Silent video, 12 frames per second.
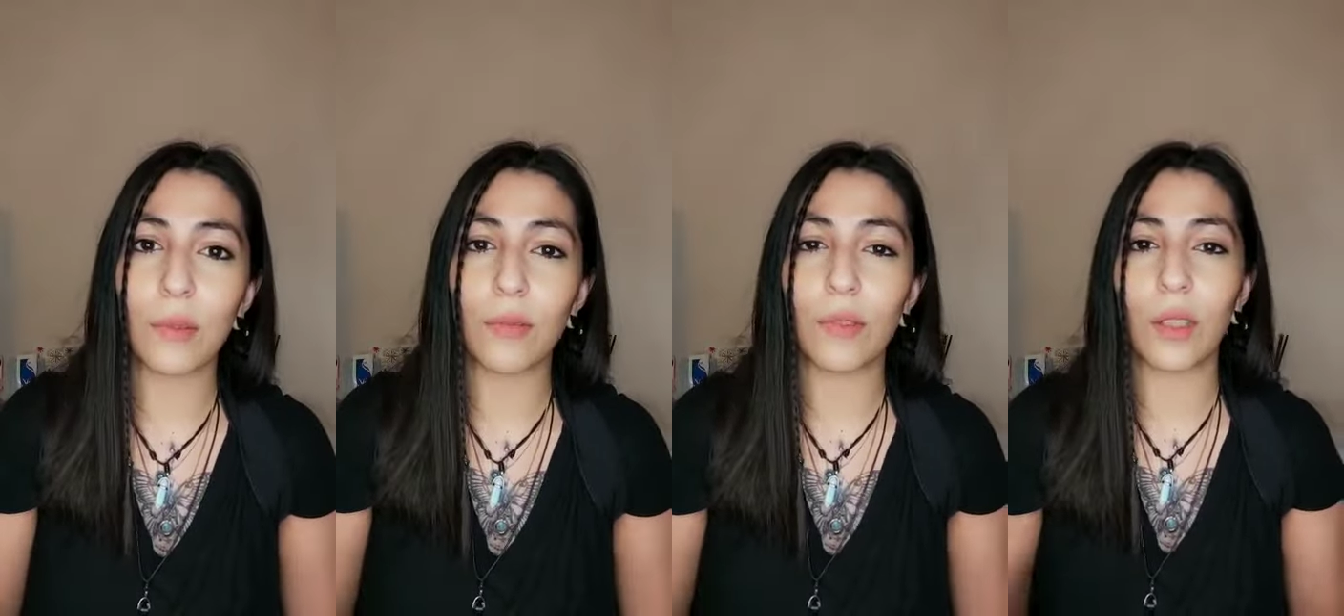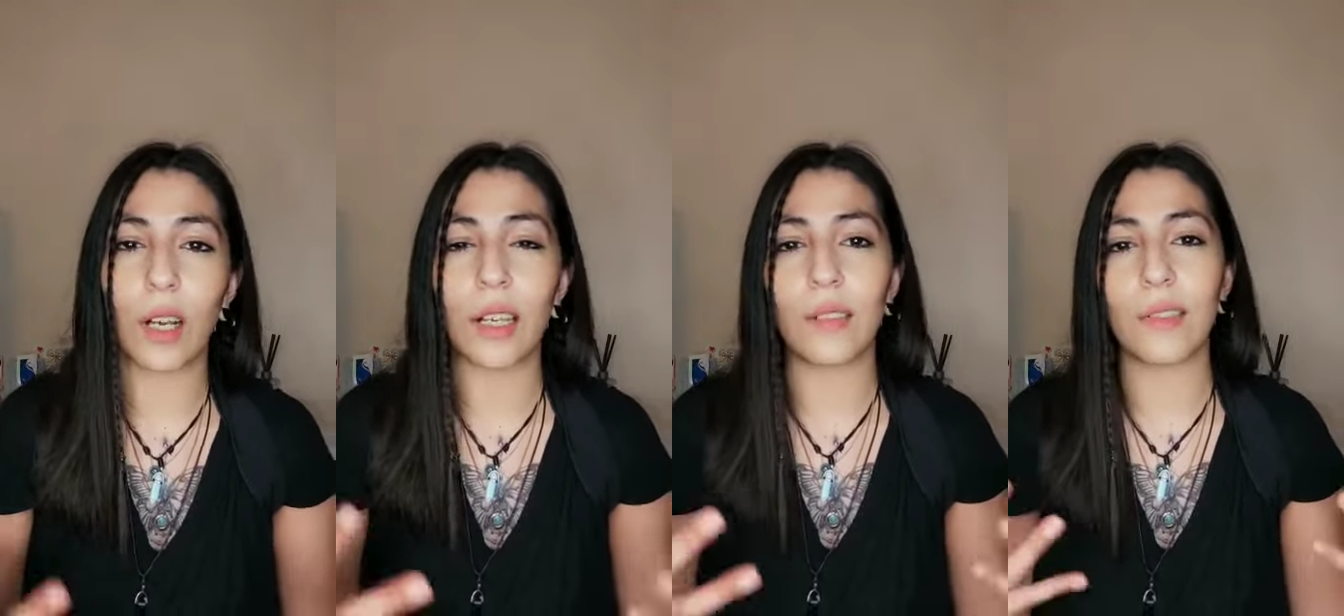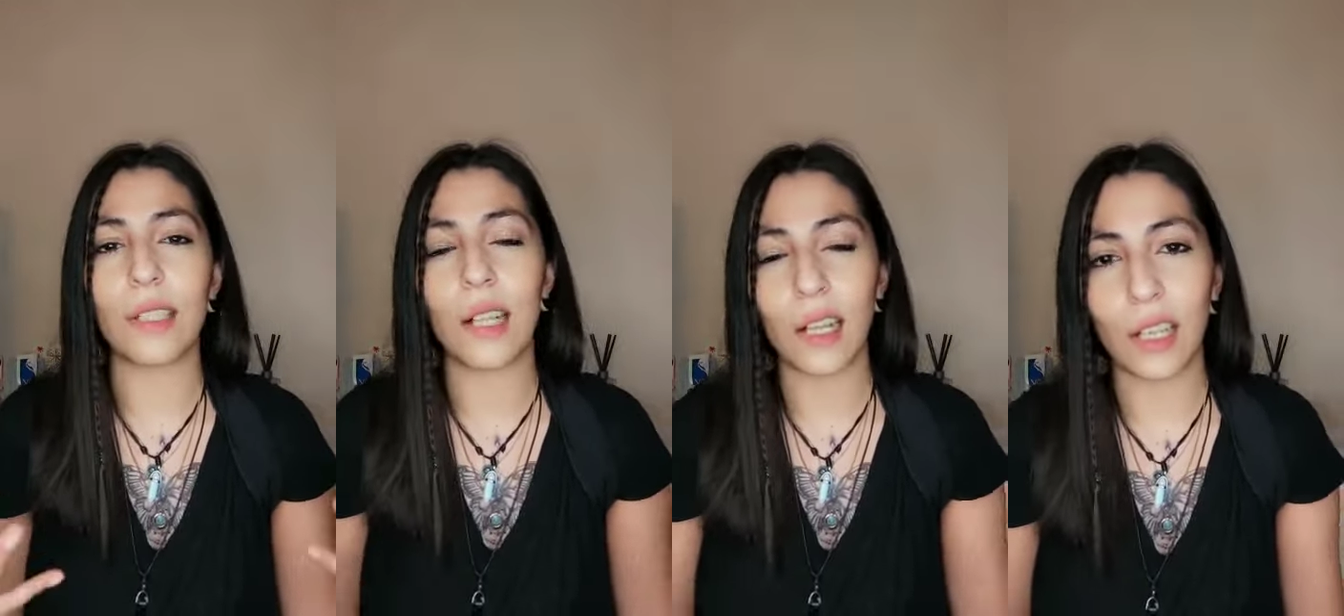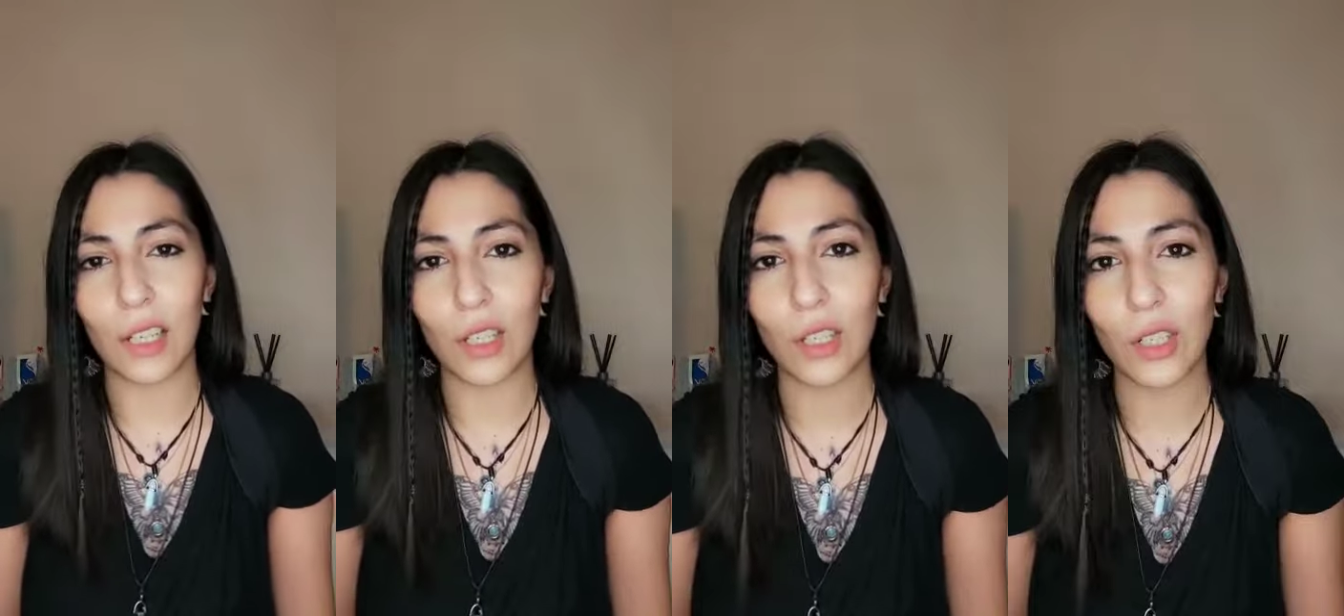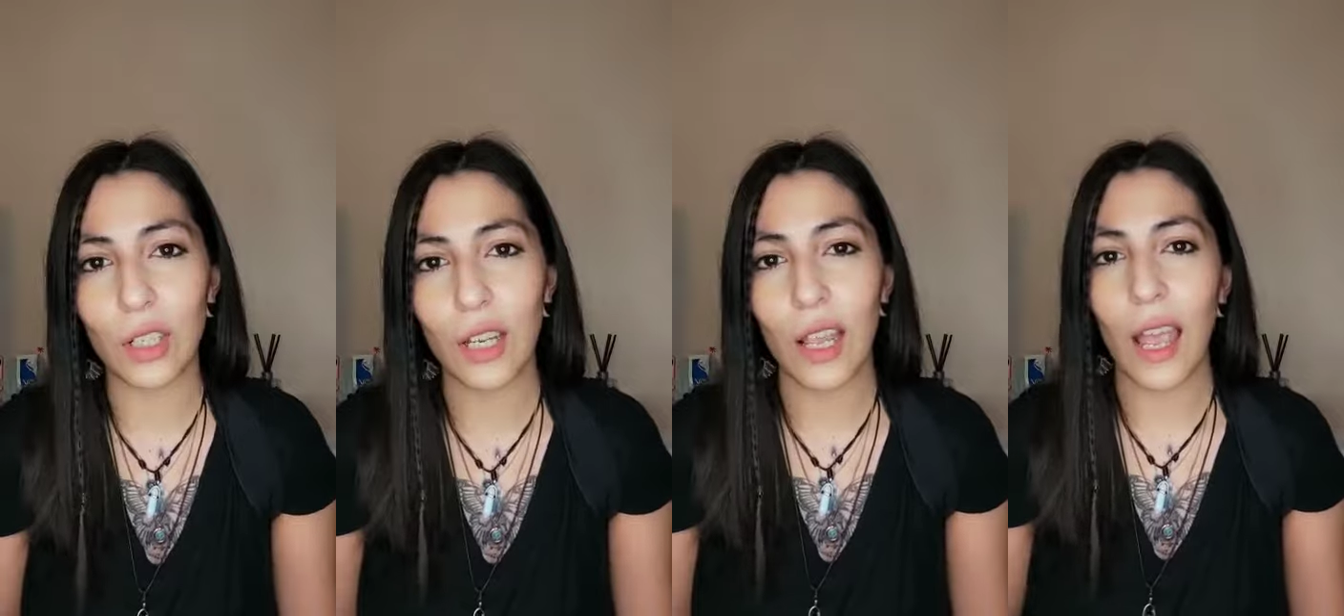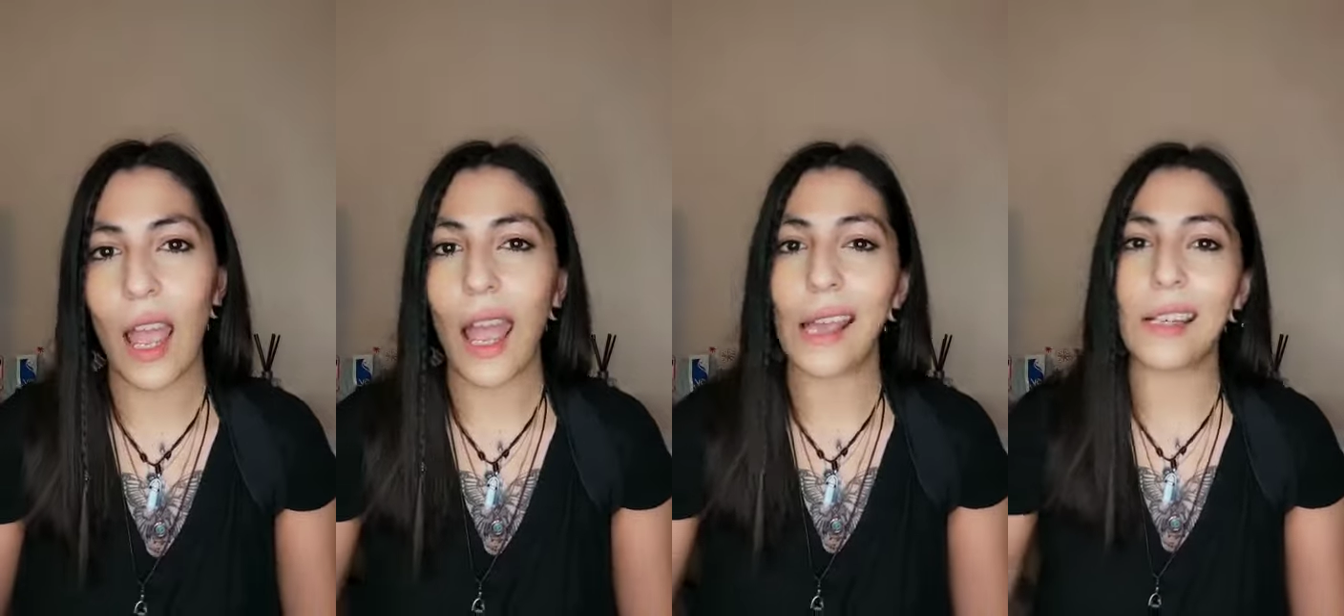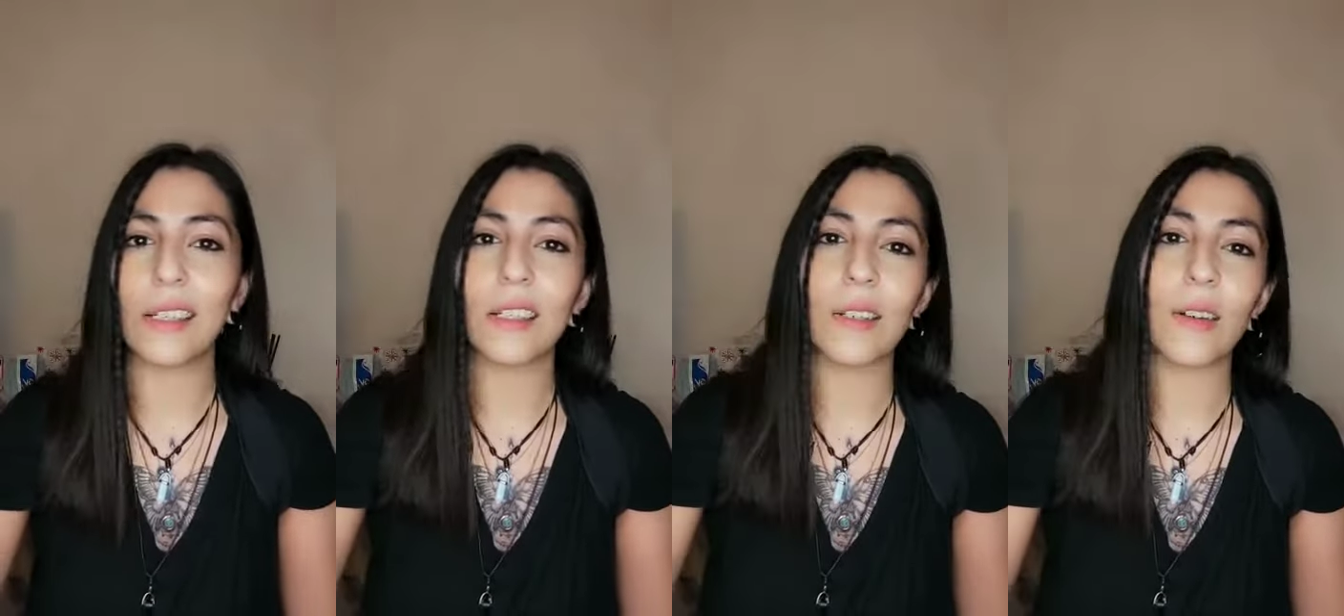we feel kind of sluggish and